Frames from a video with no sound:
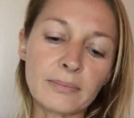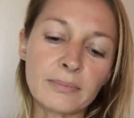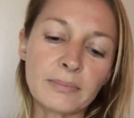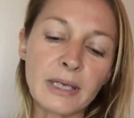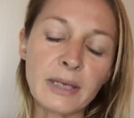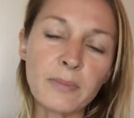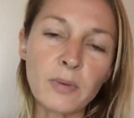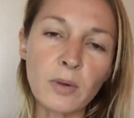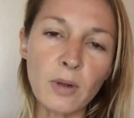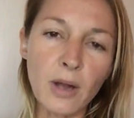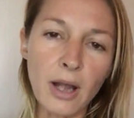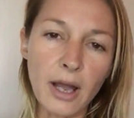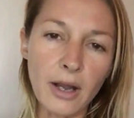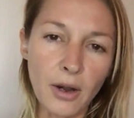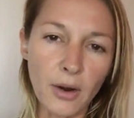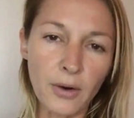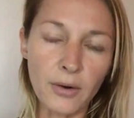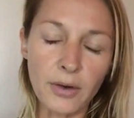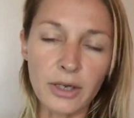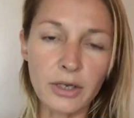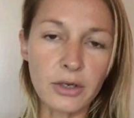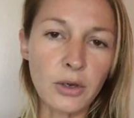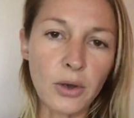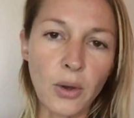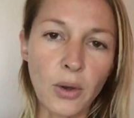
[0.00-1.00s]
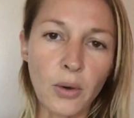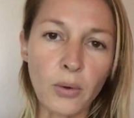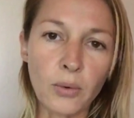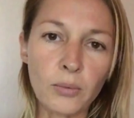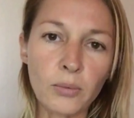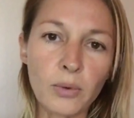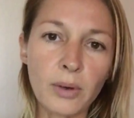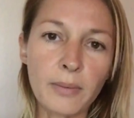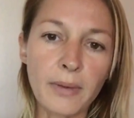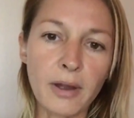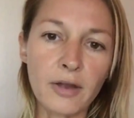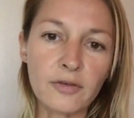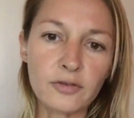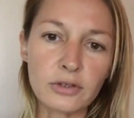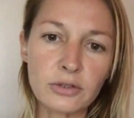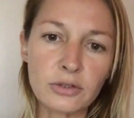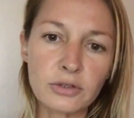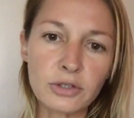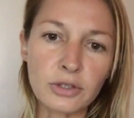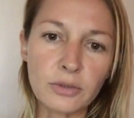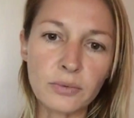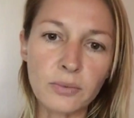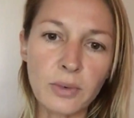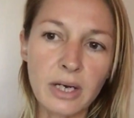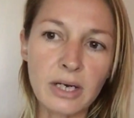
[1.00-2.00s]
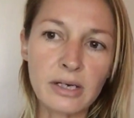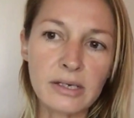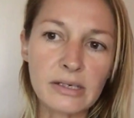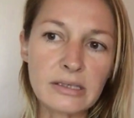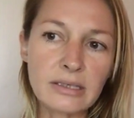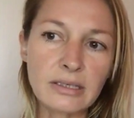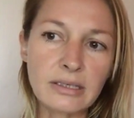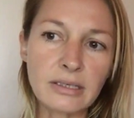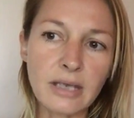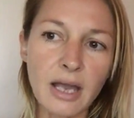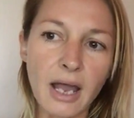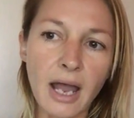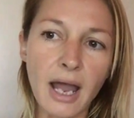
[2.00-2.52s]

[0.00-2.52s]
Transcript: People had already known what my future was.